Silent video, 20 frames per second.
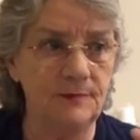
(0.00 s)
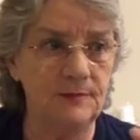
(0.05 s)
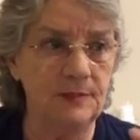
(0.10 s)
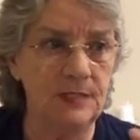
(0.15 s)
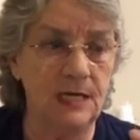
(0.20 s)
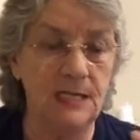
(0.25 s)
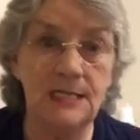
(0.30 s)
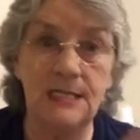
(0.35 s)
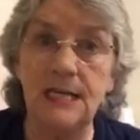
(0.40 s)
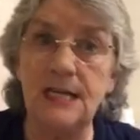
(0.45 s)

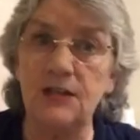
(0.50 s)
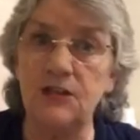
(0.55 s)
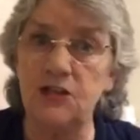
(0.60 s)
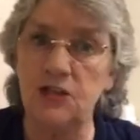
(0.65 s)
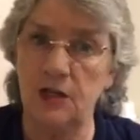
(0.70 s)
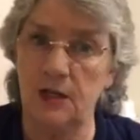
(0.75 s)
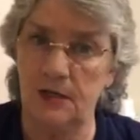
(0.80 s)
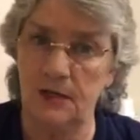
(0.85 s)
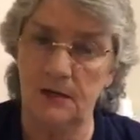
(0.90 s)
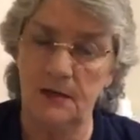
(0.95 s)

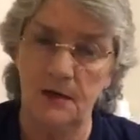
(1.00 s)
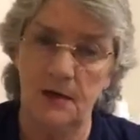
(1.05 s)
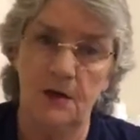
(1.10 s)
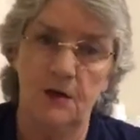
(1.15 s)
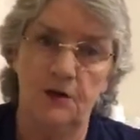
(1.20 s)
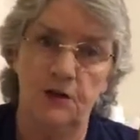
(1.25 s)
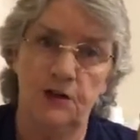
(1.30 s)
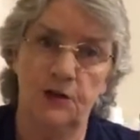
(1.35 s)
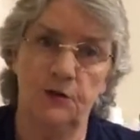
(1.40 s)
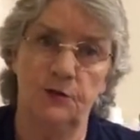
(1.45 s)
addiction
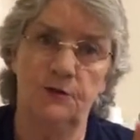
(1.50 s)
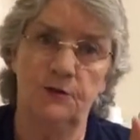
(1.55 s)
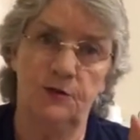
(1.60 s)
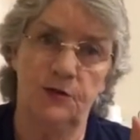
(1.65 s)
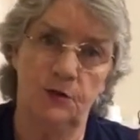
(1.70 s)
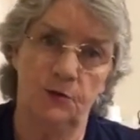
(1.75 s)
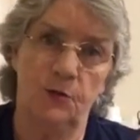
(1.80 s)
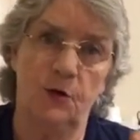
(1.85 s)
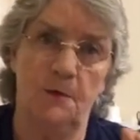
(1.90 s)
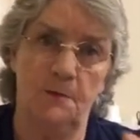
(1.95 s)
to
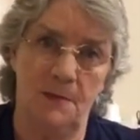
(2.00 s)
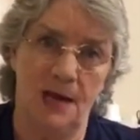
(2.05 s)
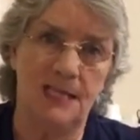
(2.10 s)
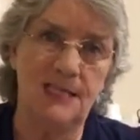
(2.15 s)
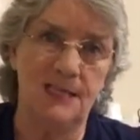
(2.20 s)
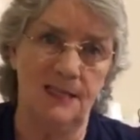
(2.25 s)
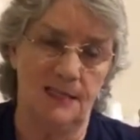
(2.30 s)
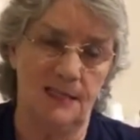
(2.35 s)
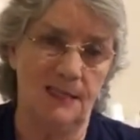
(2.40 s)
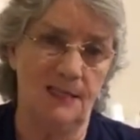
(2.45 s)
what
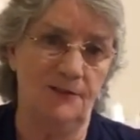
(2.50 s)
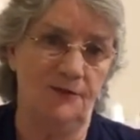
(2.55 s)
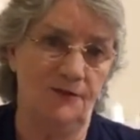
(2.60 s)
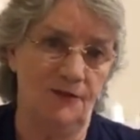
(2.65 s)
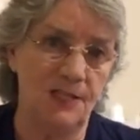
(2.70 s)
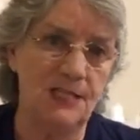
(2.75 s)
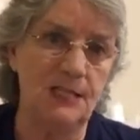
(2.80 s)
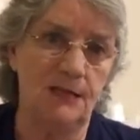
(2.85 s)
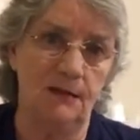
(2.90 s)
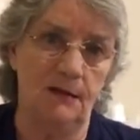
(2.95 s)
matters at a
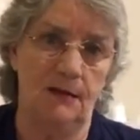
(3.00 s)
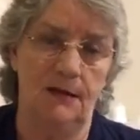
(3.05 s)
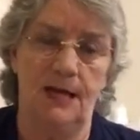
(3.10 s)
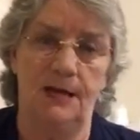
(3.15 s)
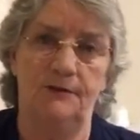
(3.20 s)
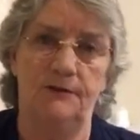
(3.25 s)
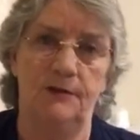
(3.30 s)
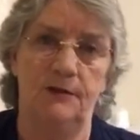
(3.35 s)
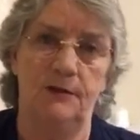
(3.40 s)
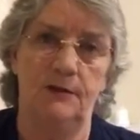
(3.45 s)
physical
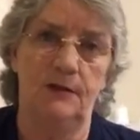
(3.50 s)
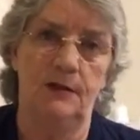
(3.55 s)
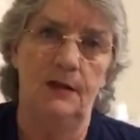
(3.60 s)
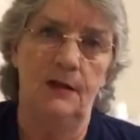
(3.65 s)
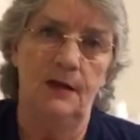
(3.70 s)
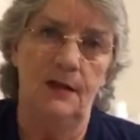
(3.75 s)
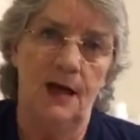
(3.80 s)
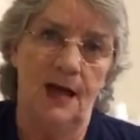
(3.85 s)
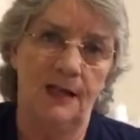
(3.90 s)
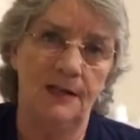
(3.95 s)
level
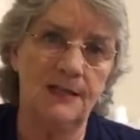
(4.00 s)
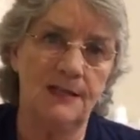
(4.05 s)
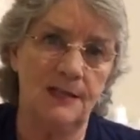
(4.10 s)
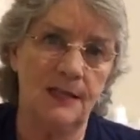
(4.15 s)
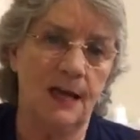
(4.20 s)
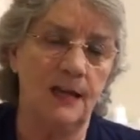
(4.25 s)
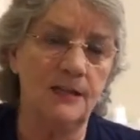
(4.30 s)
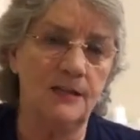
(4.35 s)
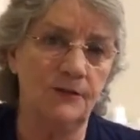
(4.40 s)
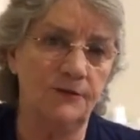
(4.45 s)
and
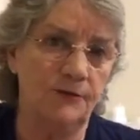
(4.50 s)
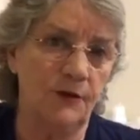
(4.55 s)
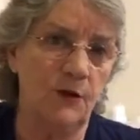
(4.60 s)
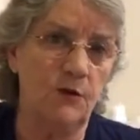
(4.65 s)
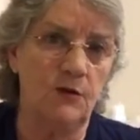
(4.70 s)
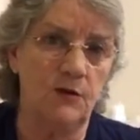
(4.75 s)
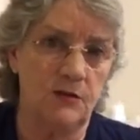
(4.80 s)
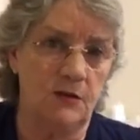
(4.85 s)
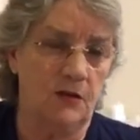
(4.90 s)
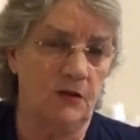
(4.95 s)
start to
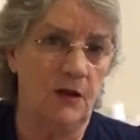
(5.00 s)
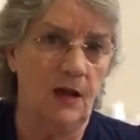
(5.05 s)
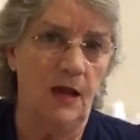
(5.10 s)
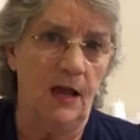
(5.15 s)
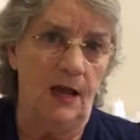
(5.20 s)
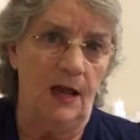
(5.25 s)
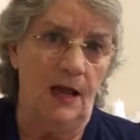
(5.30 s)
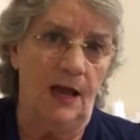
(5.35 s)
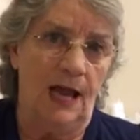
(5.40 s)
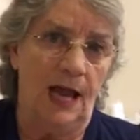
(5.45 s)
focus on
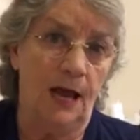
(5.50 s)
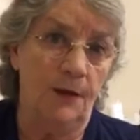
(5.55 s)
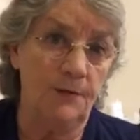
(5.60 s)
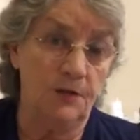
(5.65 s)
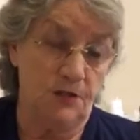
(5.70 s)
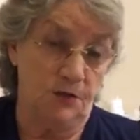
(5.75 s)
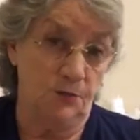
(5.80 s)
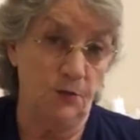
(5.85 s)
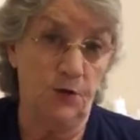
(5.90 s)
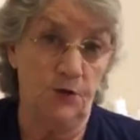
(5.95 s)
how
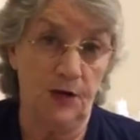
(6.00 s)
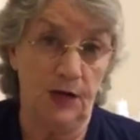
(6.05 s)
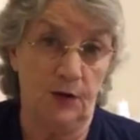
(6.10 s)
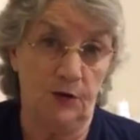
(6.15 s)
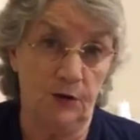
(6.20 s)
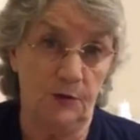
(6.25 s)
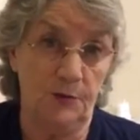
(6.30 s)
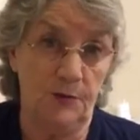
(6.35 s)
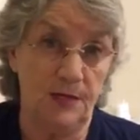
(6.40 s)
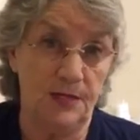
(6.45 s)
much more it
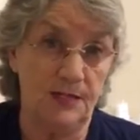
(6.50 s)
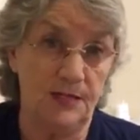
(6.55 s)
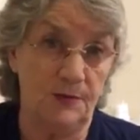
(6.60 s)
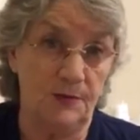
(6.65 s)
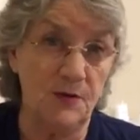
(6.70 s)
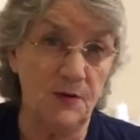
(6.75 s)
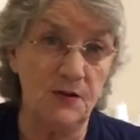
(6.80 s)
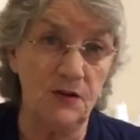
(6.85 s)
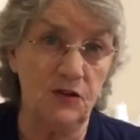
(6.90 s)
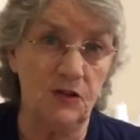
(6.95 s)
could be
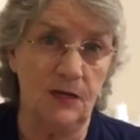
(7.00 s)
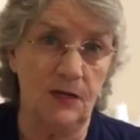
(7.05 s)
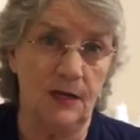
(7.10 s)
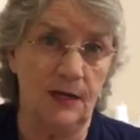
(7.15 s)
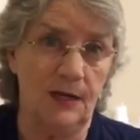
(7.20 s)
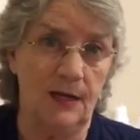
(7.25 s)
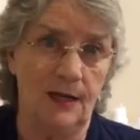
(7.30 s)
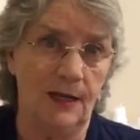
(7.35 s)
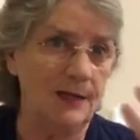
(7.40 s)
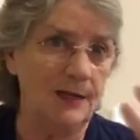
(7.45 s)

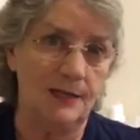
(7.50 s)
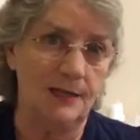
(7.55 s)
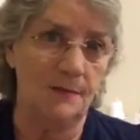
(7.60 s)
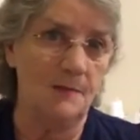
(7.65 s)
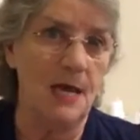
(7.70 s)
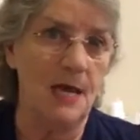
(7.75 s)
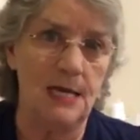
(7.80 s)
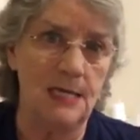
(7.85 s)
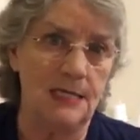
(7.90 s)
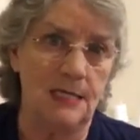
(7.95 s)
spiritually, it's
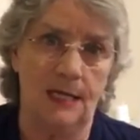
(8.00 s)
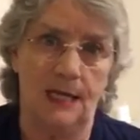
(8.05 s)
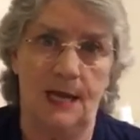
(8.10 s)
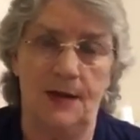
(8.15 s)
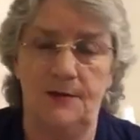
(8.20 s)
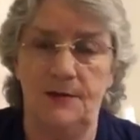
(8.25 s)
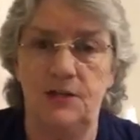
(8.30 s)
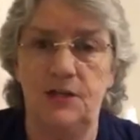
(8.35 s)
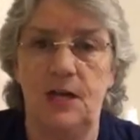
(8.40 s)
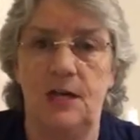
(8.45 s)
amazing how
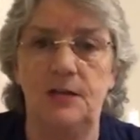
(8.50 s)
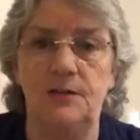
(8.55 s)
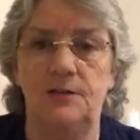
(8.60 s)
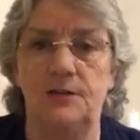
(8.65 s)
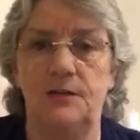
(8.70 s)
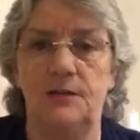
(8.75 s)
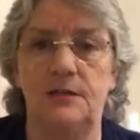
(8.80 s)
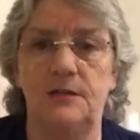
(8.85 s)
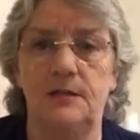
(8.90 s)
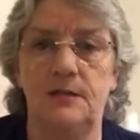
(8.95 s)
it
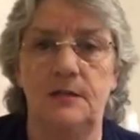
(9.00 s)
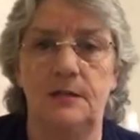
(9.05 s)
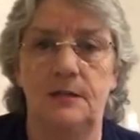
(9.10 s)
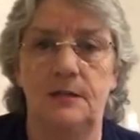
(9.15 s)
changes.